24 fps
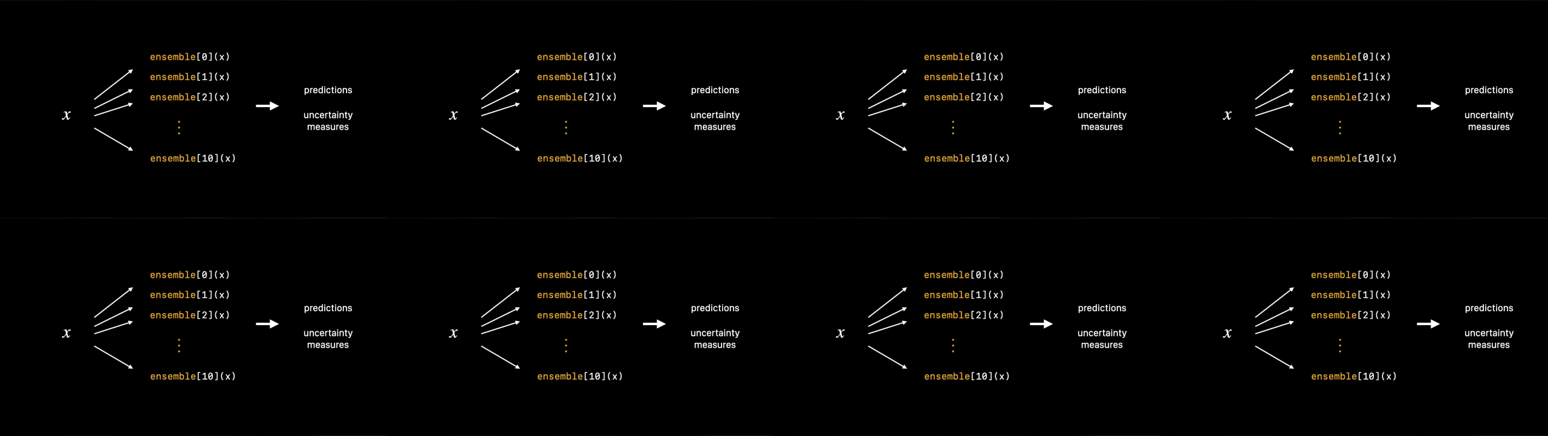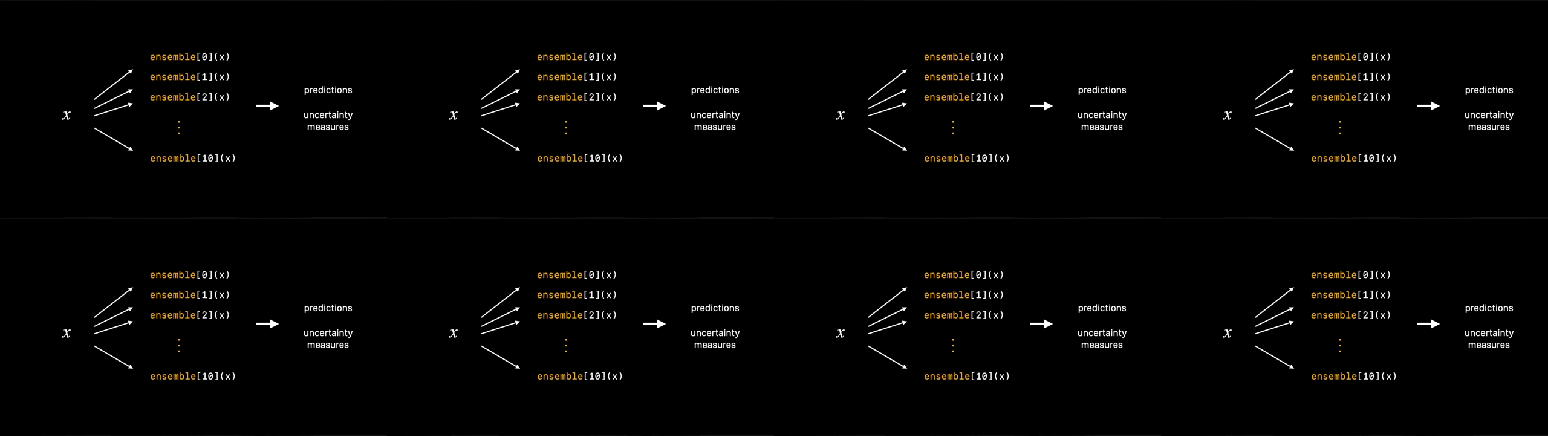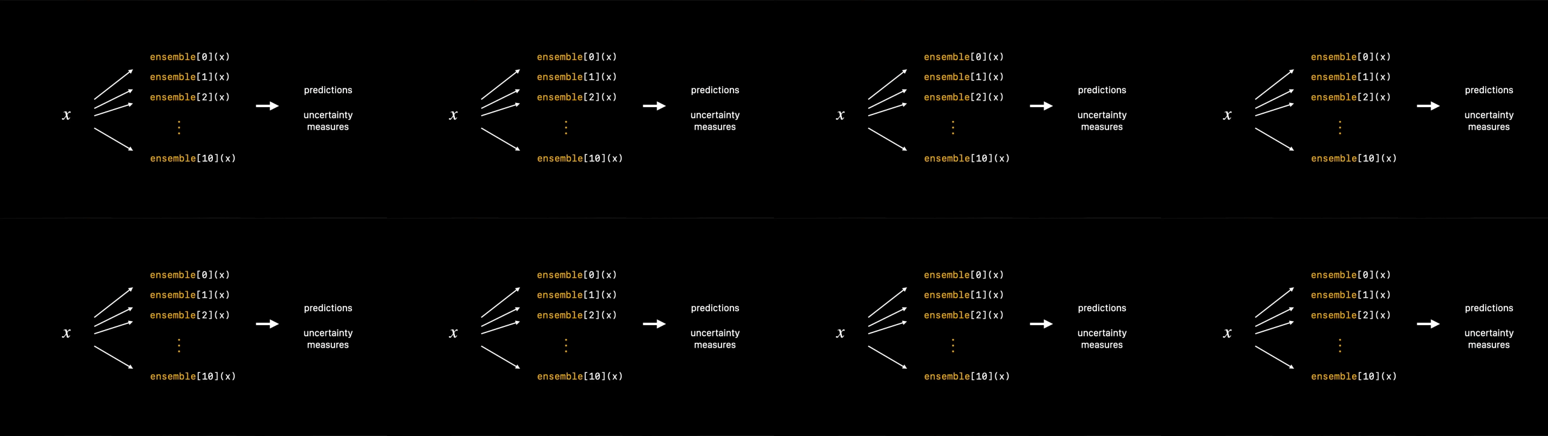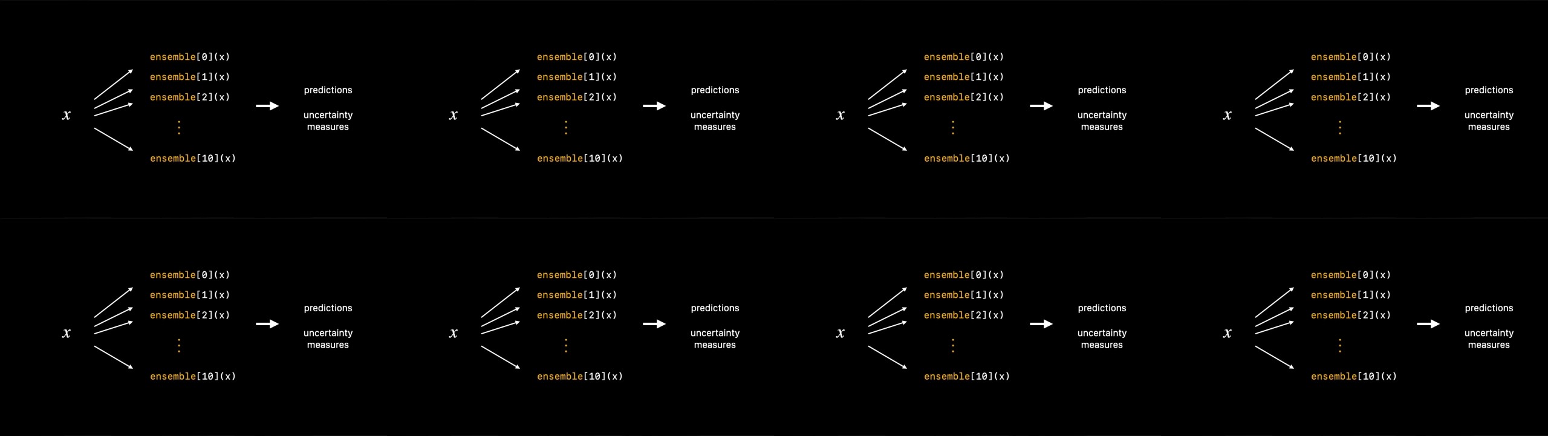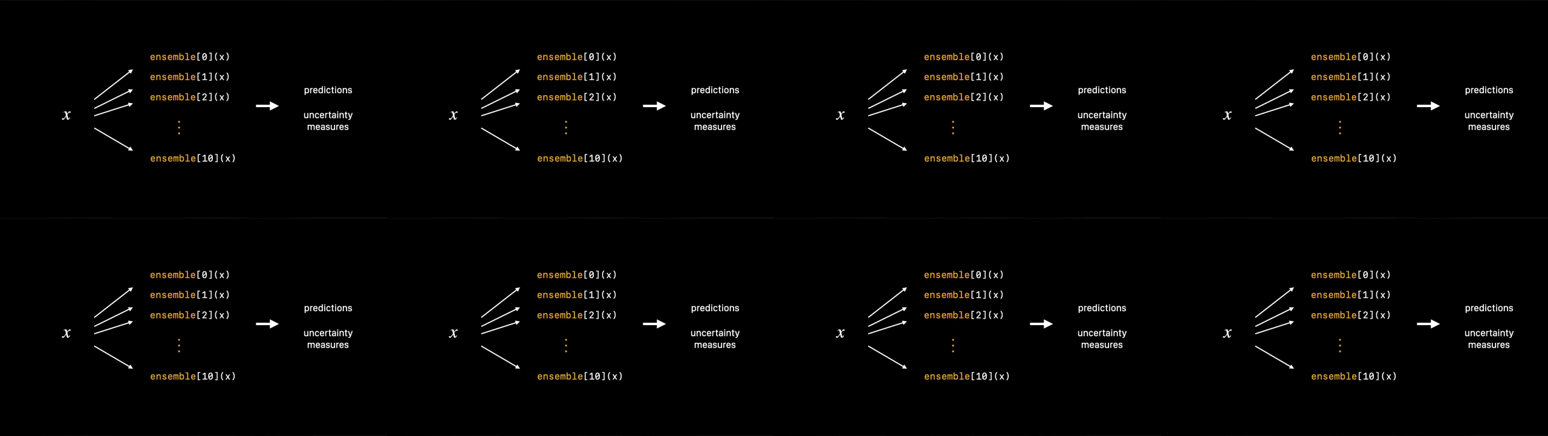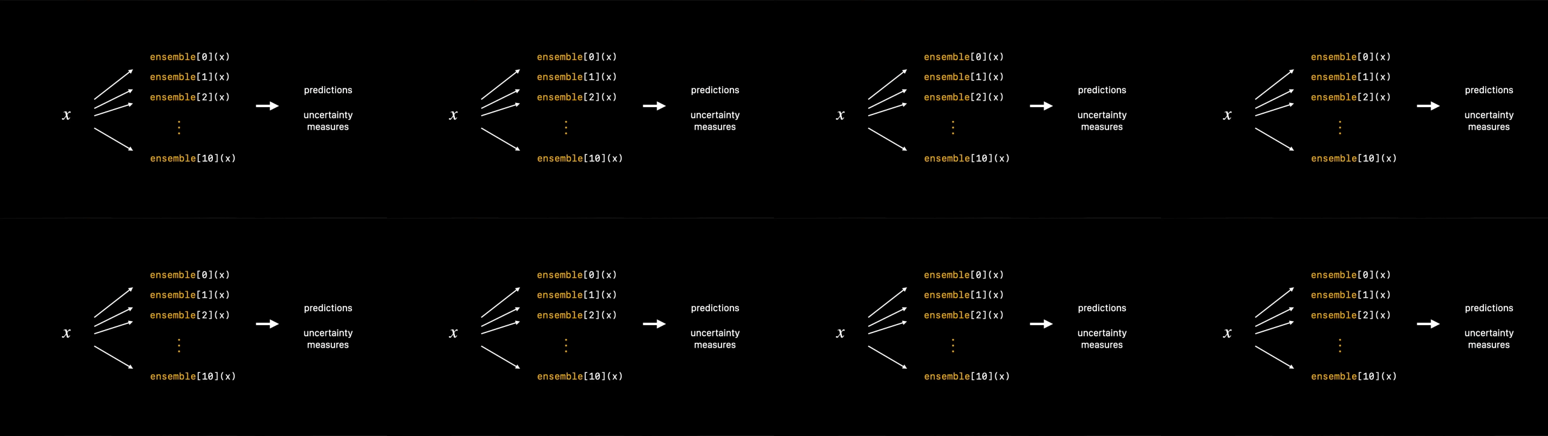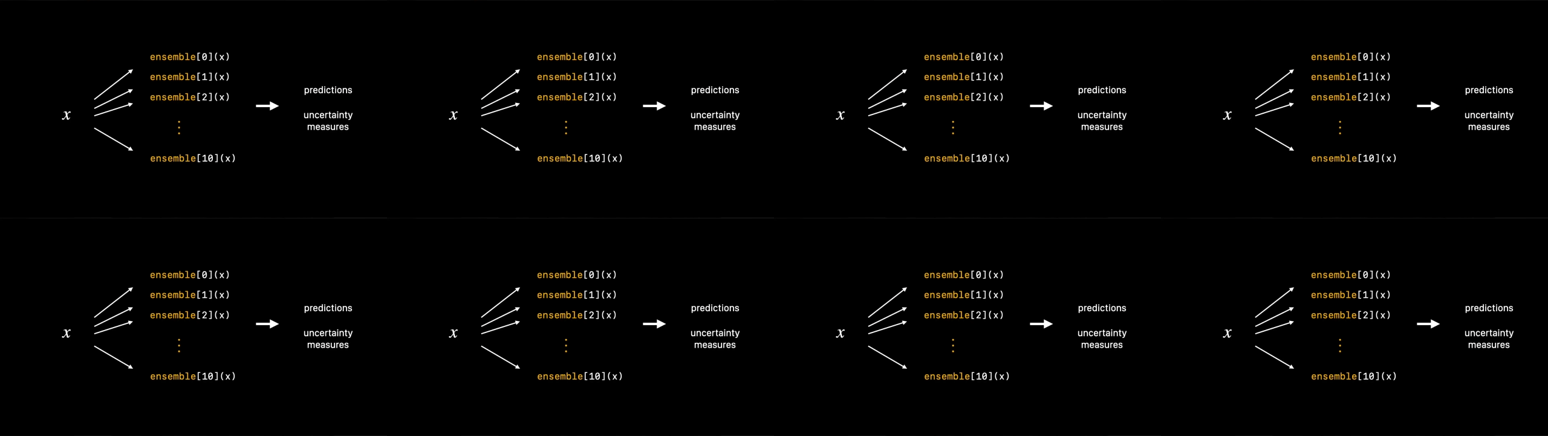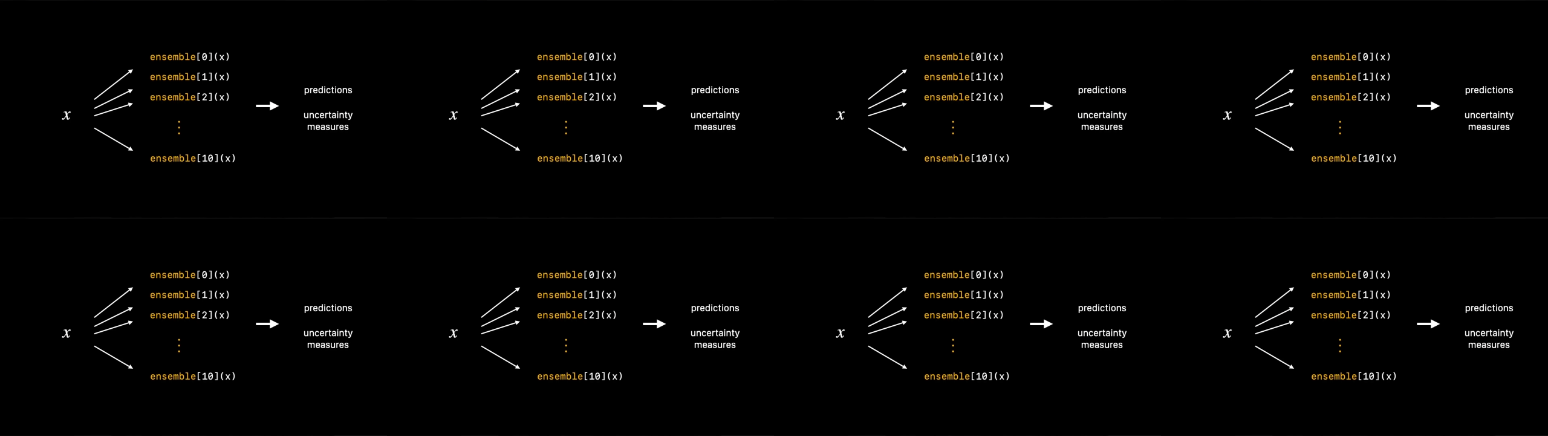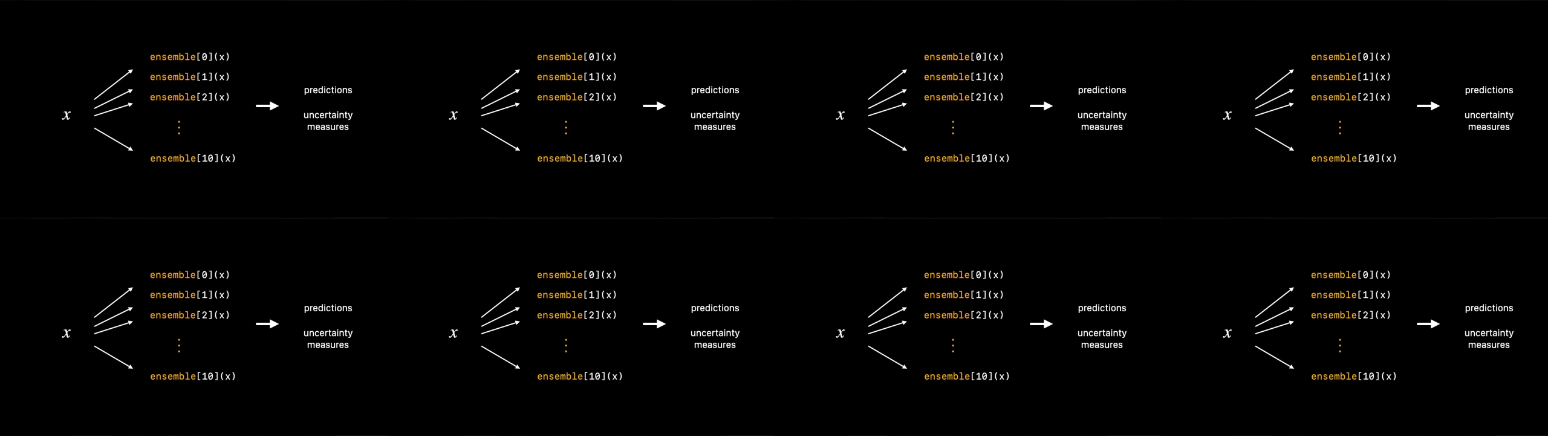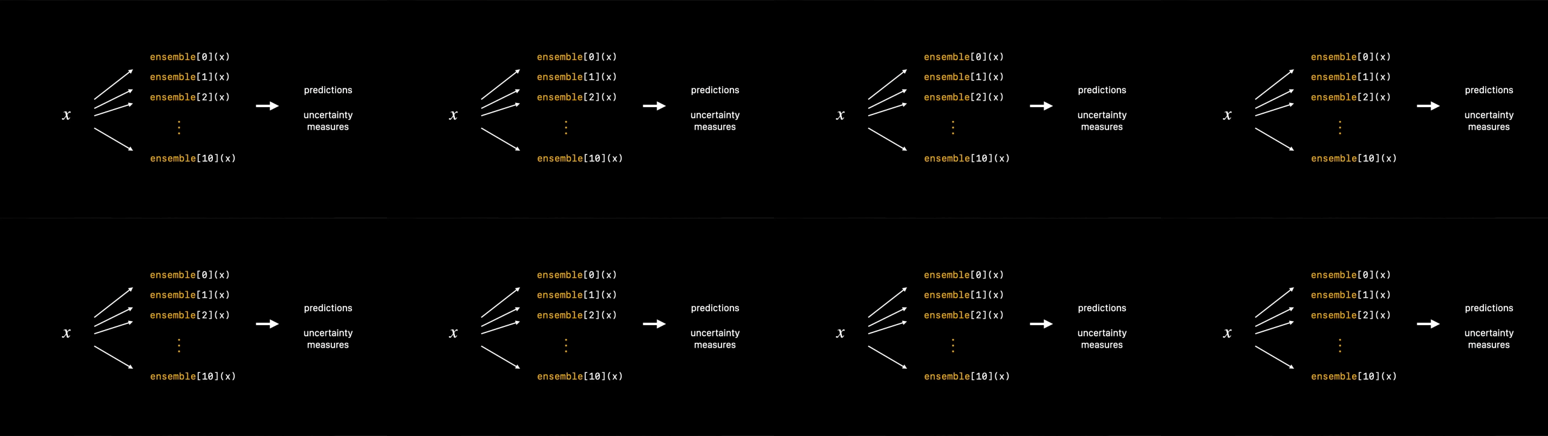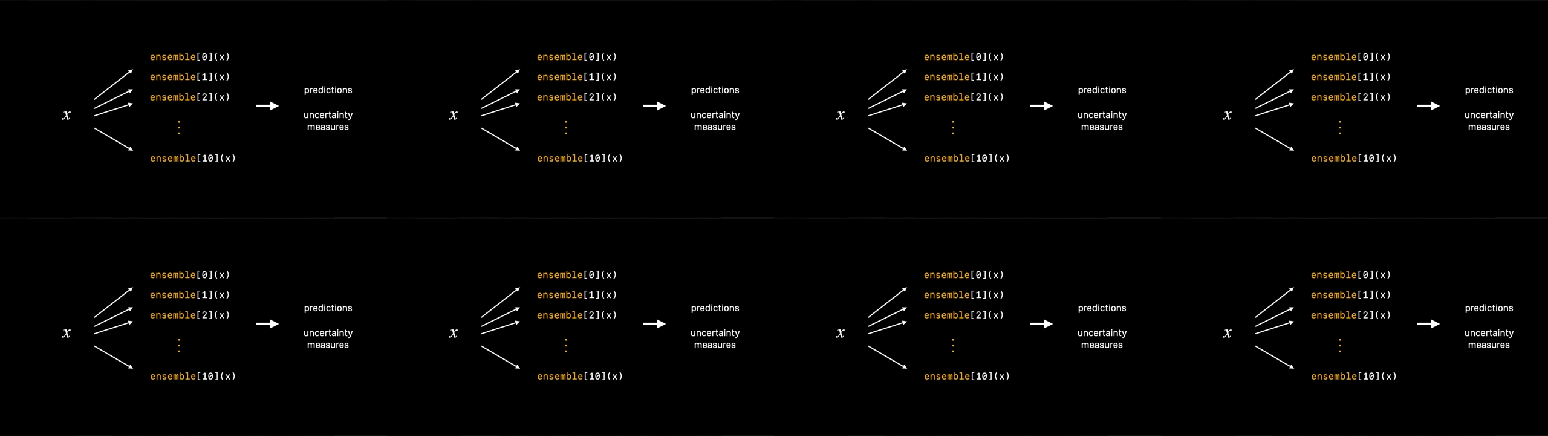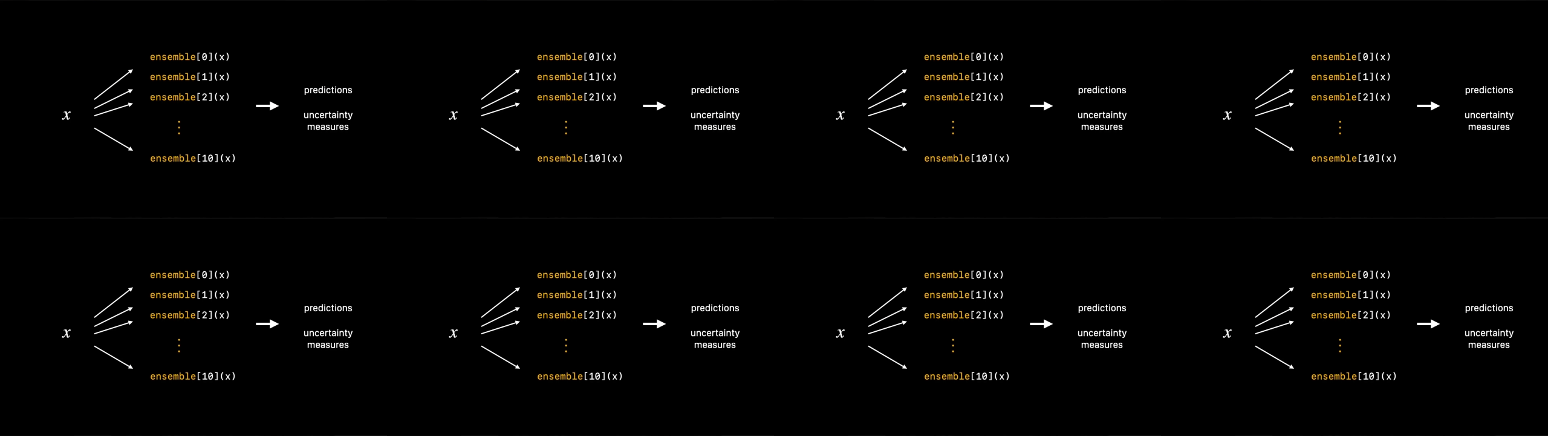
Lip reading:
No face is visible, so there are no lips to read.